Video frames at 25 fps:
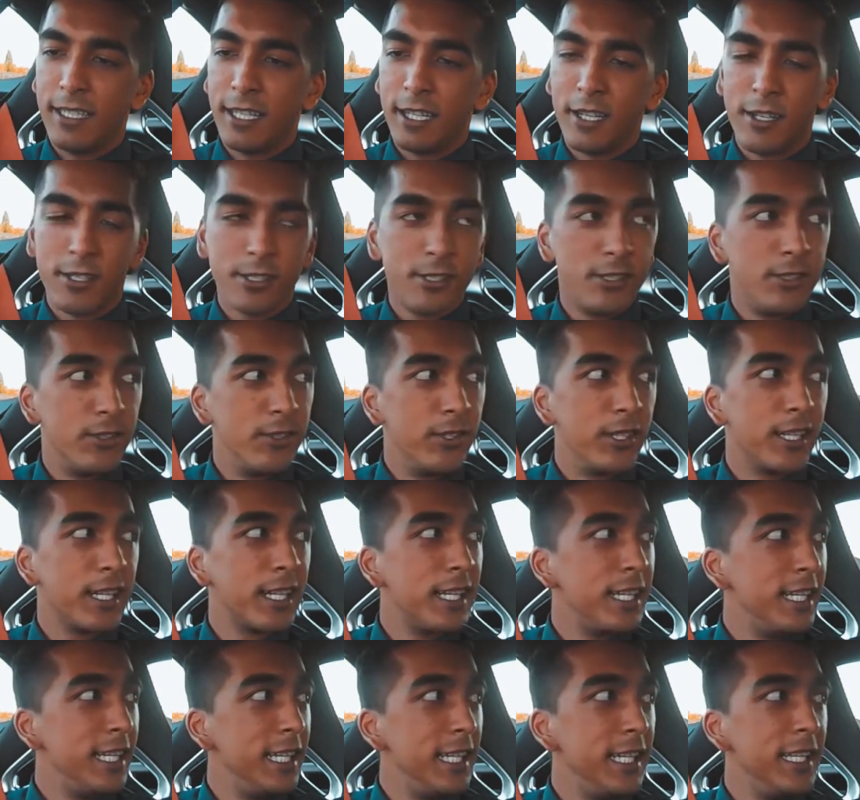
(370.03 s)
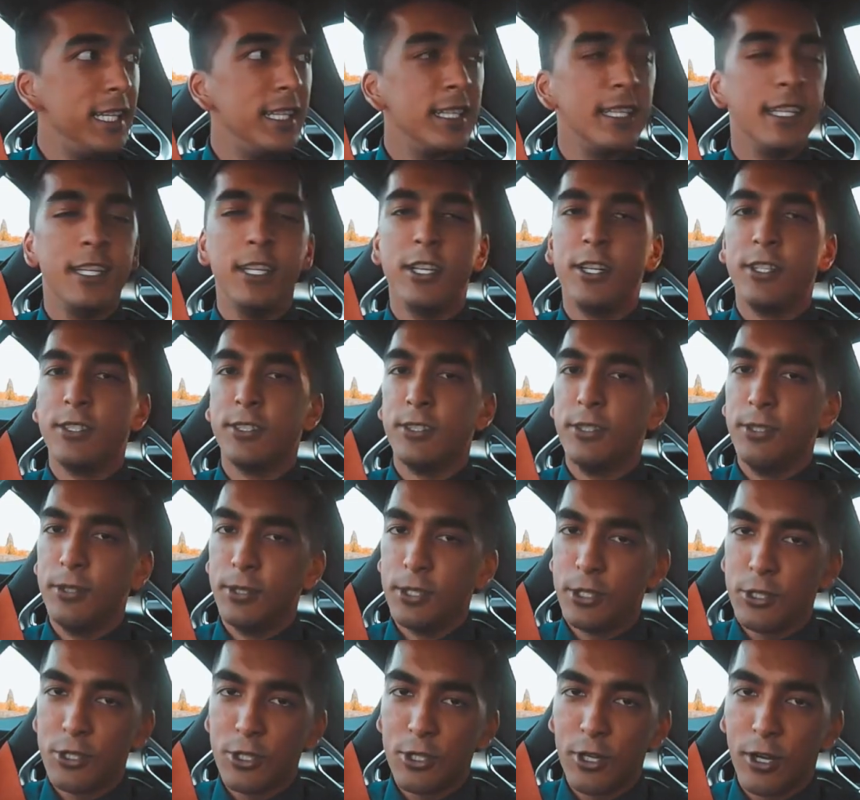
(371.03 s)
they know how to do it clean, they know how to do
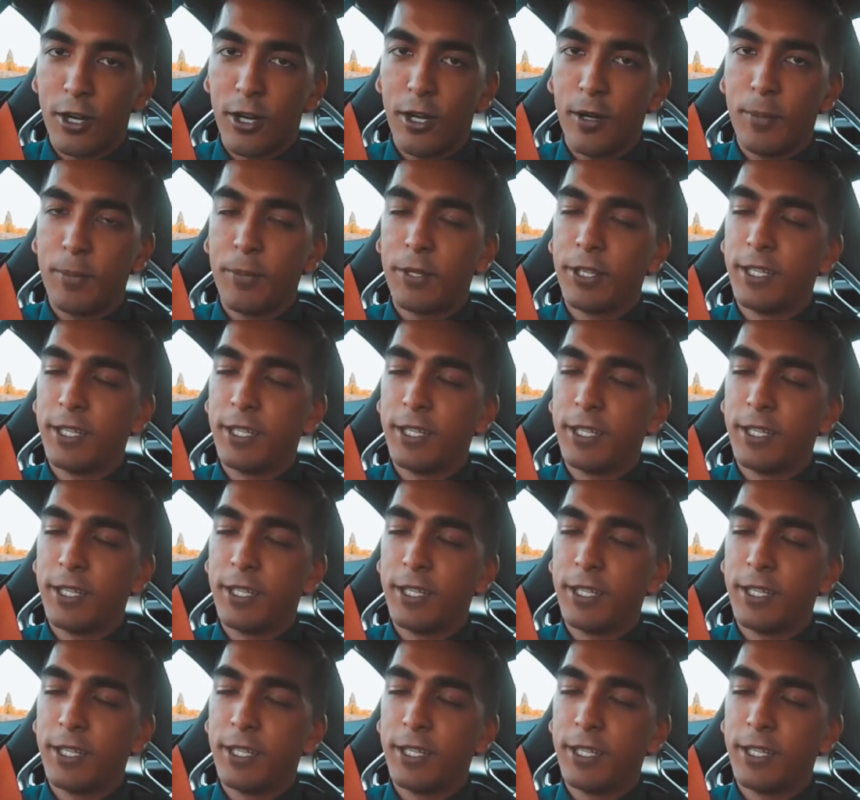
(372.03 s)
it sharp.